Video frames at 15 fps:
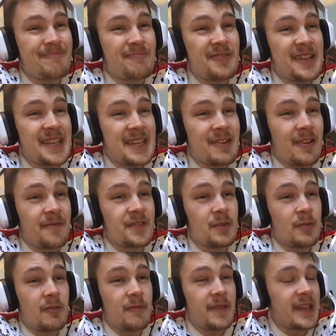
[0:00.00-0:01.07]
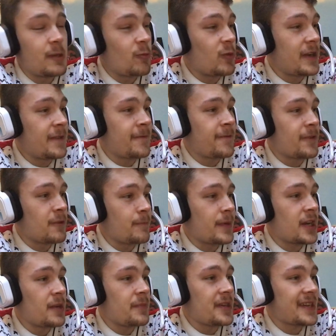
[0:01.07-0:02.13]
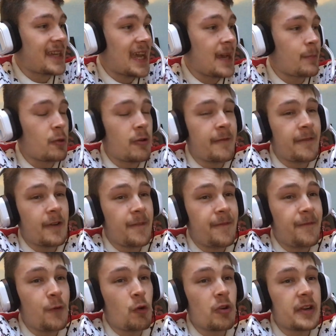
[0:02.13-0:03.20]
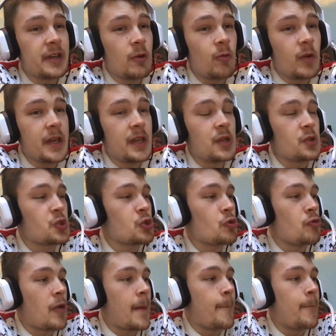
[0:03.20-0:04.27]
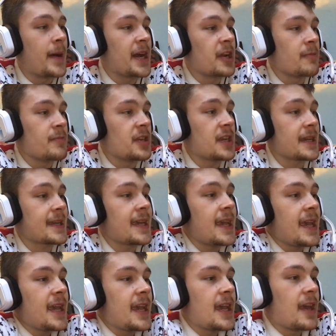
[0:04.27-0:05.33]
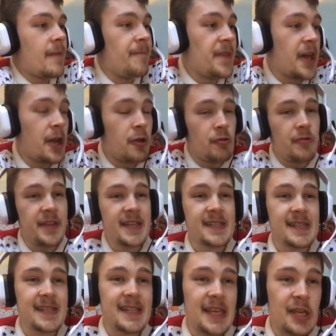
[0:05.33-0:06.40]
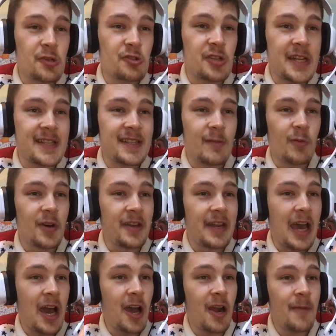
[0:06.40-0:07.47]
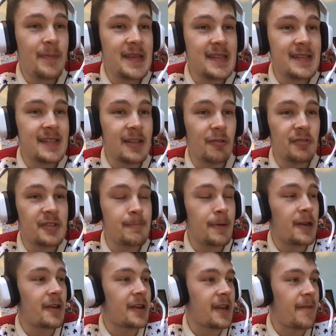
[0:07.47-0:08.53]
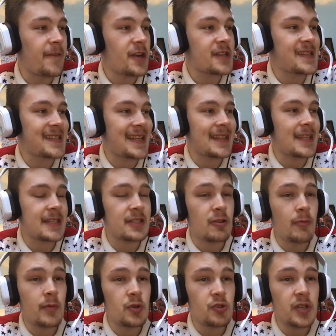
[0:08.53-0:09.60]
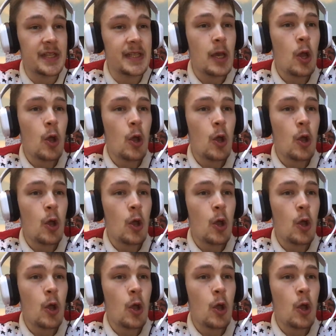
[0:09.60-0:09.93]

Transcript: pretty comfortable win for Bayern Munich. I'm going for a 4-0 win to Bayern Munich. Now, this is the interesting one. RB Salzburg versus Atletico Madrid.